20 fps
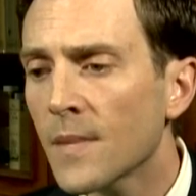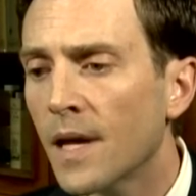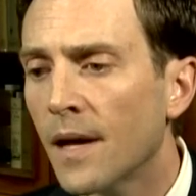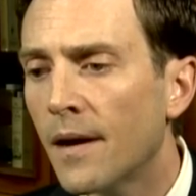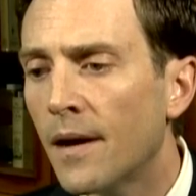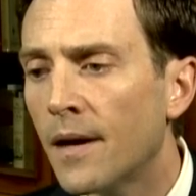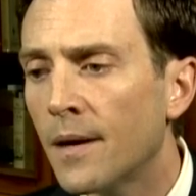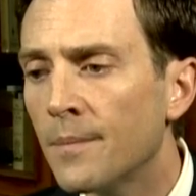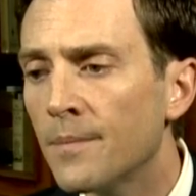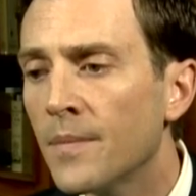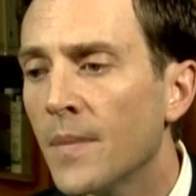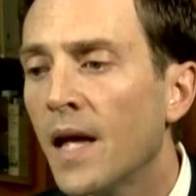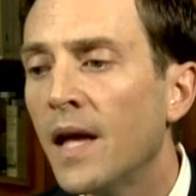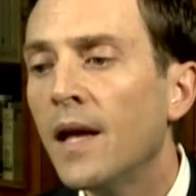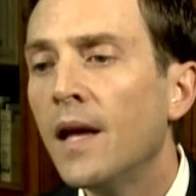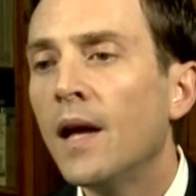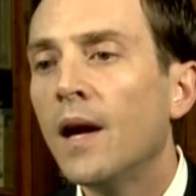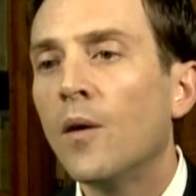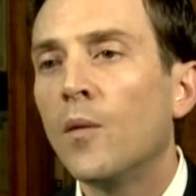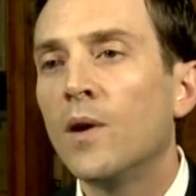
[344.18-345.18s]
Um,
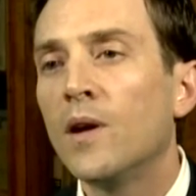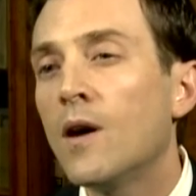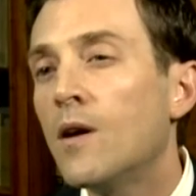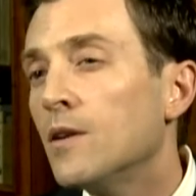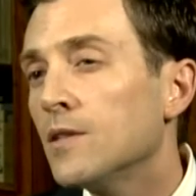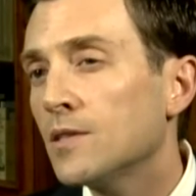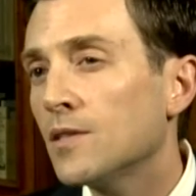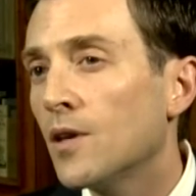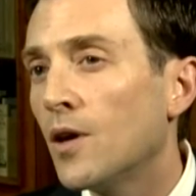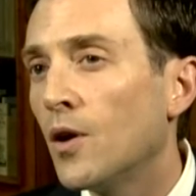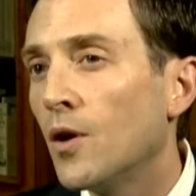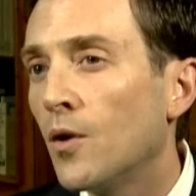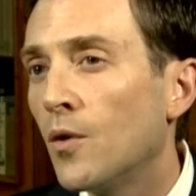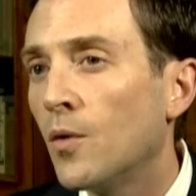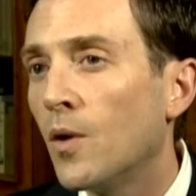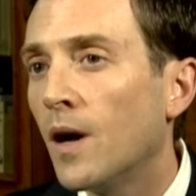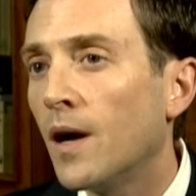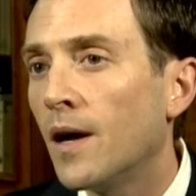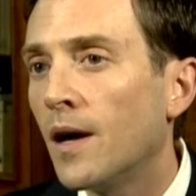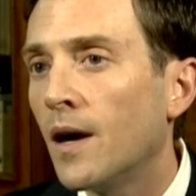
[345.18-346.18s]
we
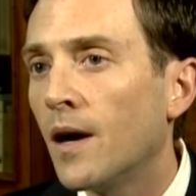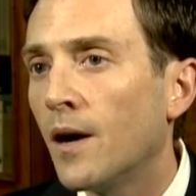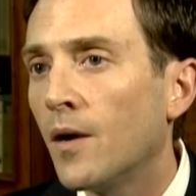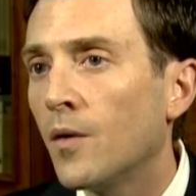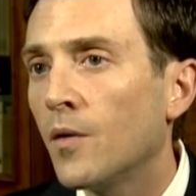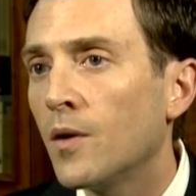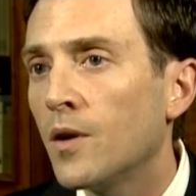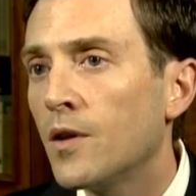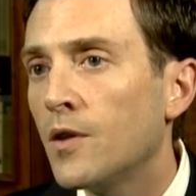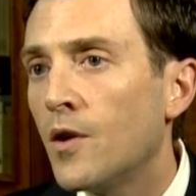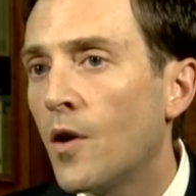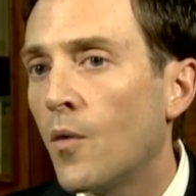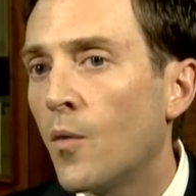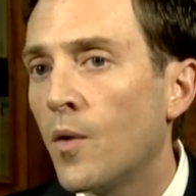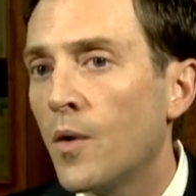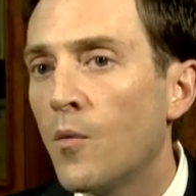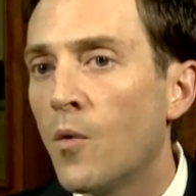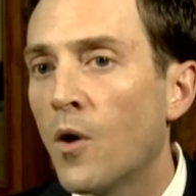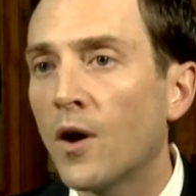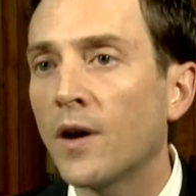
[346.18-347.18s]
also, uh, you know,
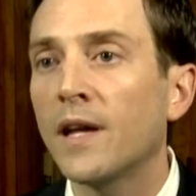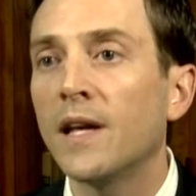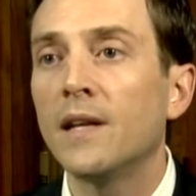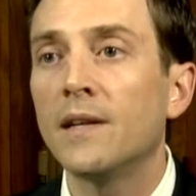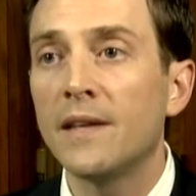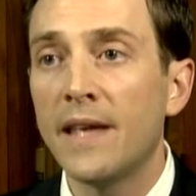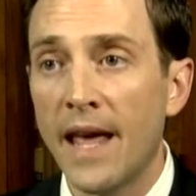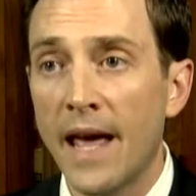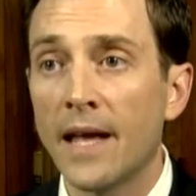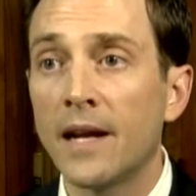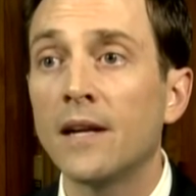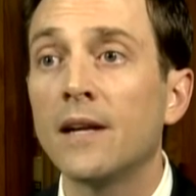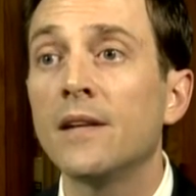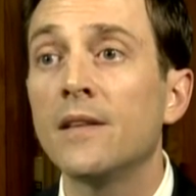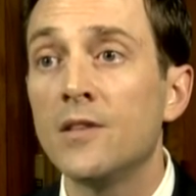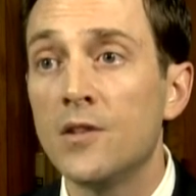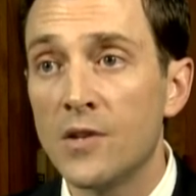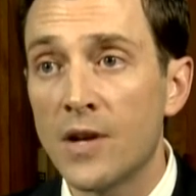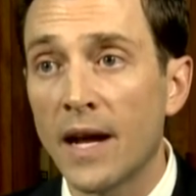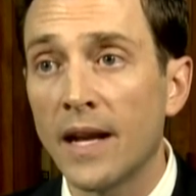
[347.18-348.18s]
we work in Canada and
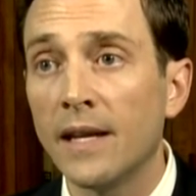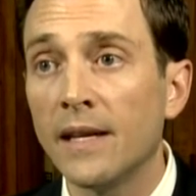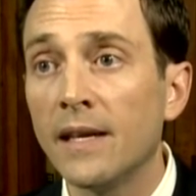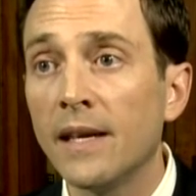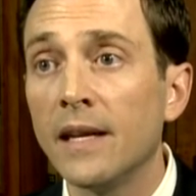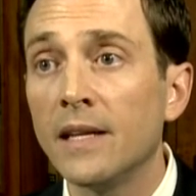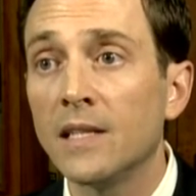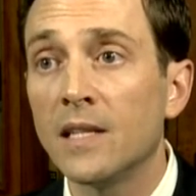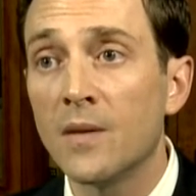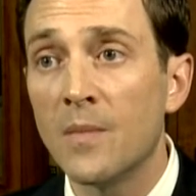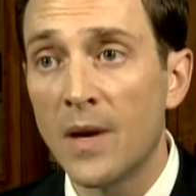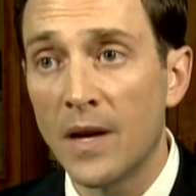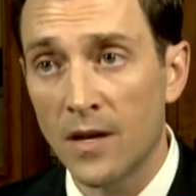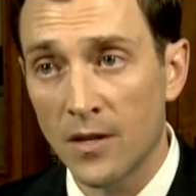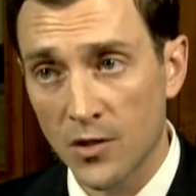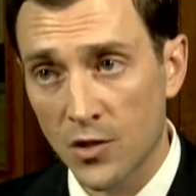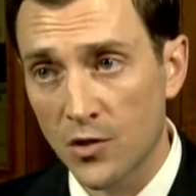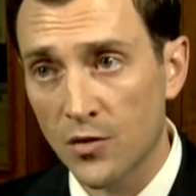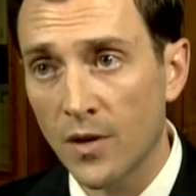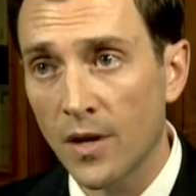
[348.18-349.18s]
the United Kingdom and
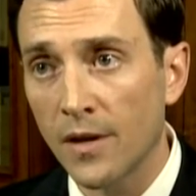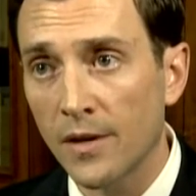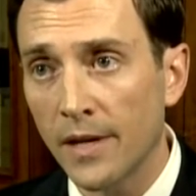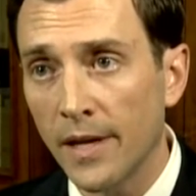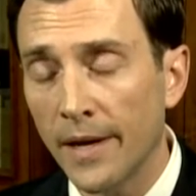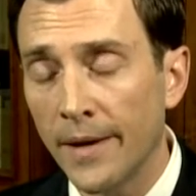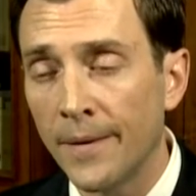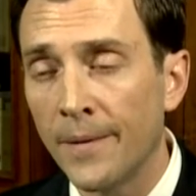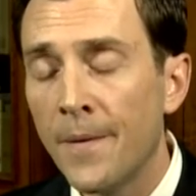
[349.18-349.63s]
Australia.